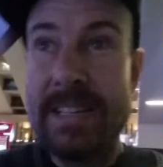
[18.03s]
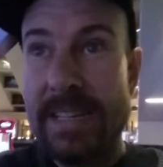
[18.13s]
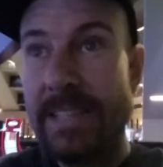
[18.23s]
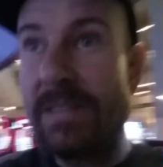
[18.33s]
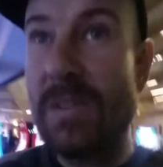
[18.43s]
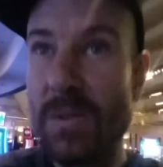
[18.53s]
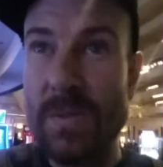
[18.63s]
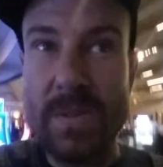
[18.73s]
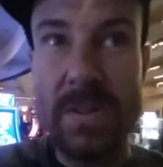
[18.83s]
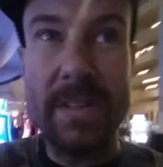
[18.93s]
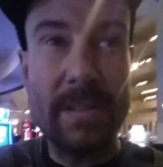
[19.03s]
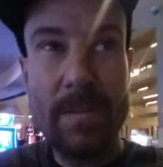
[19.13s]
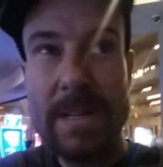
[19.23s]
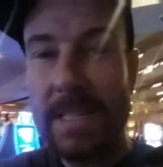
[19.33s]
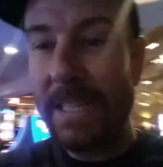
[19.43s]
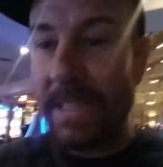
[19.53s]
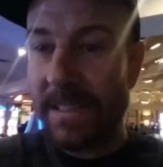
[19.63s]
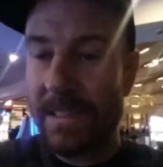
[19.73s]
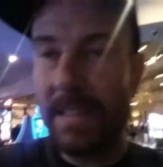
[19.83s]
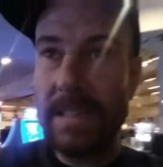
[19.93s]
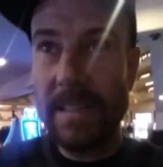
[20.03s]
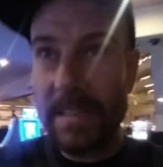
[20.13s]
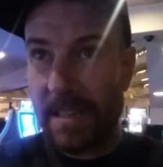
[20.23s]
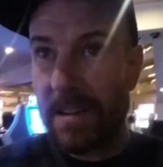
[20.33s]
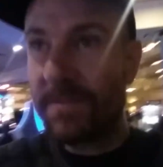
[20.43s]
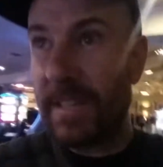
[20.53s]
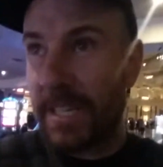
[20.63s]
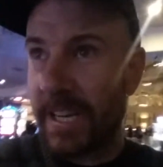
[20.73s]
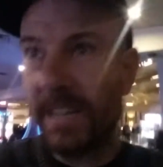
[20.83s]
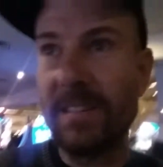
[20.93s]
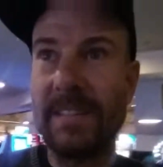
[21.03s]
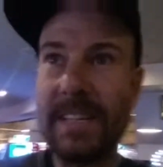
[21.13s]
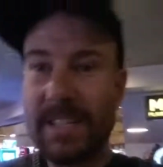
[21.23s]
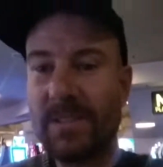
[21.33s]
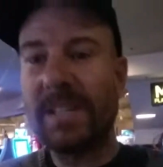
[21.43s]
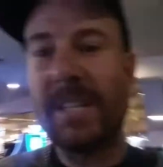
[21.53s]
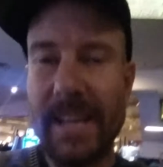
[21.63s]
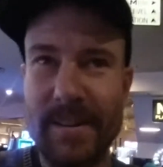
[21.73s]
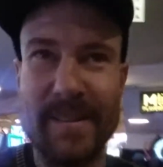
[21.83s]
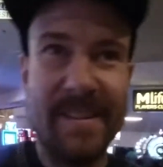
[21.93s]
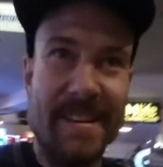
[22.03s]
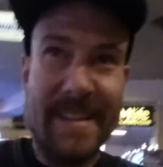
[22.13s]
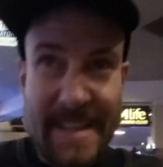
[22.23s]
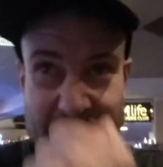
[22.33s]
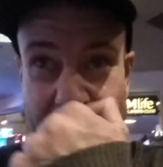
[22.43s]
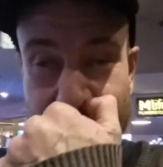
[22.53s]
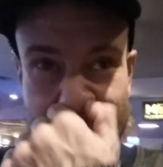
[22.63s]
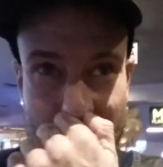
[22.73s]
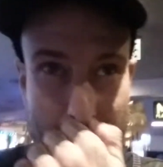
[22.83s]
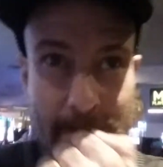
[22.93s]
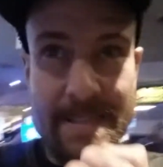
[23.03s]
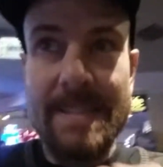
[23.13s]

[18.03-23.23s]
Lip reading: in school and watching Discovery Channel and History Channel, they tell you,